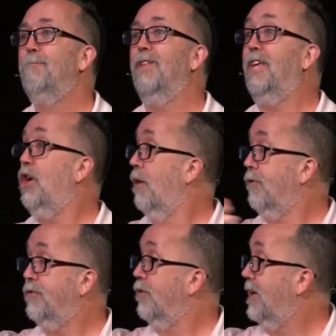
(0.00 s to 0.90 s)
that He
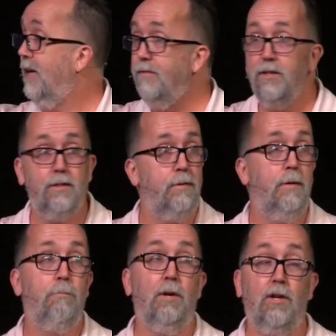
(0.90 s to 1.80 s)
offers forgiveness
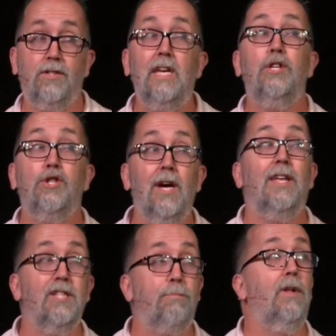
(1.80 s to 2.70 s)
because He shed
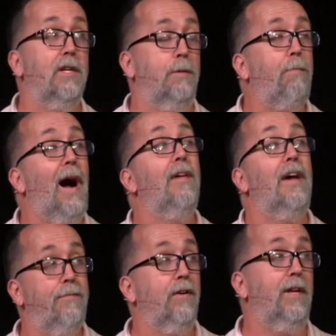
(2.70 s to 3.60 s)
His blood to buy
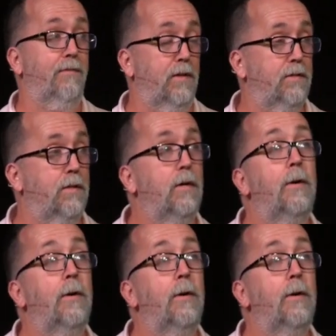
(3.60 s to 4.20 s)
that forgiveness.